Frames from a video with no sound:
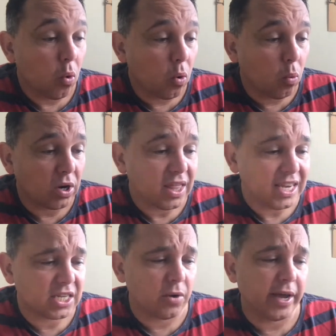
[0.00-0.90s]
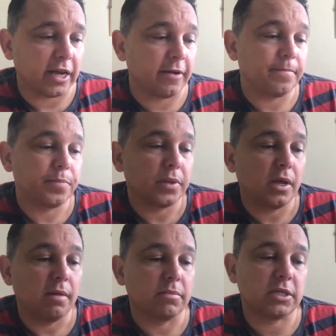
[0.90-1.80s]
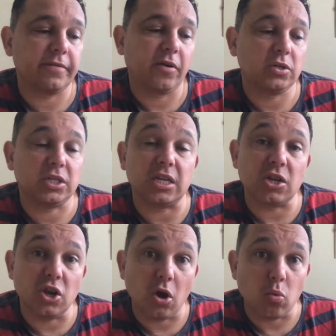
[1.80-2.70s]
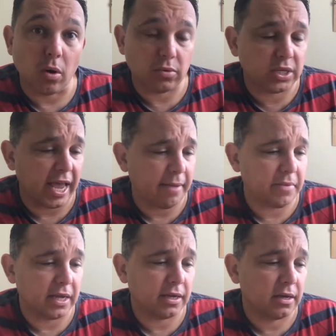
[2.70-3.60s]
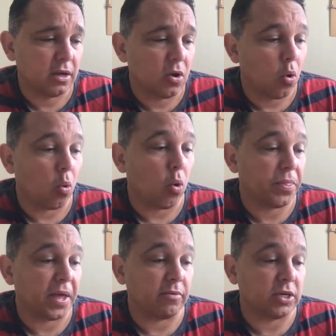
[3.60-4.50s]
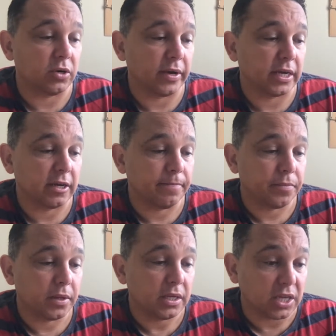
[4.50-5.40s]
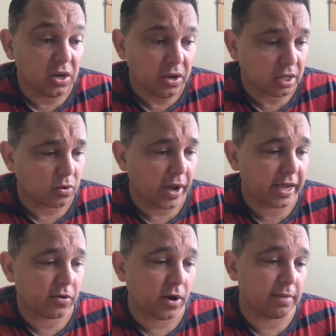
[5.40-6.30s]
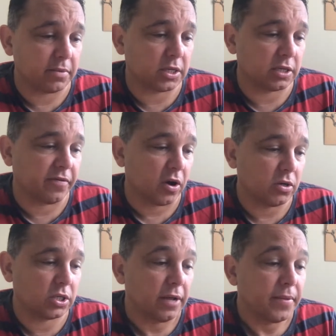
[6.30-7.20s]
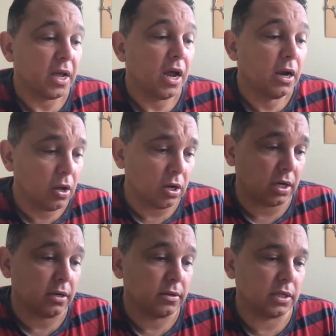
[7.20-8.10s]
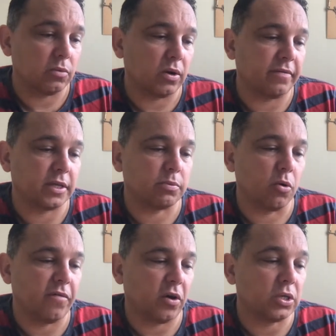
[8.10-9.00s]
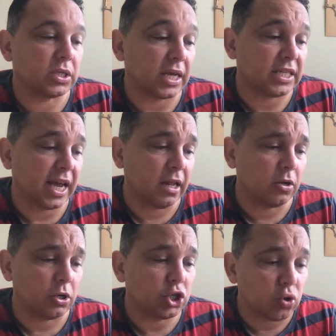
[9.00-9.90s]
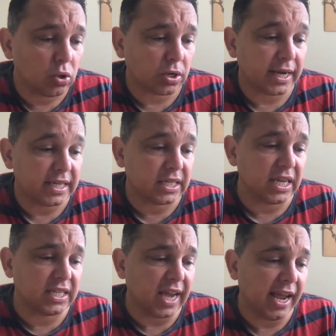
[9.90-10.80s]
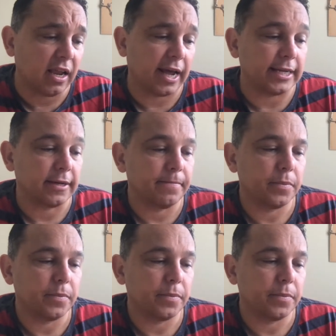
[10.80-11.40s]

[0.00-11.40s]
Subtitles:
"What are they doing?" Mr. Fox didn't know what was happening or what they were doing. "It's an earthquake," cried Mrs. Fox. "Look," said one of the small foxes, "our tunnel got shorter. I can see daylight."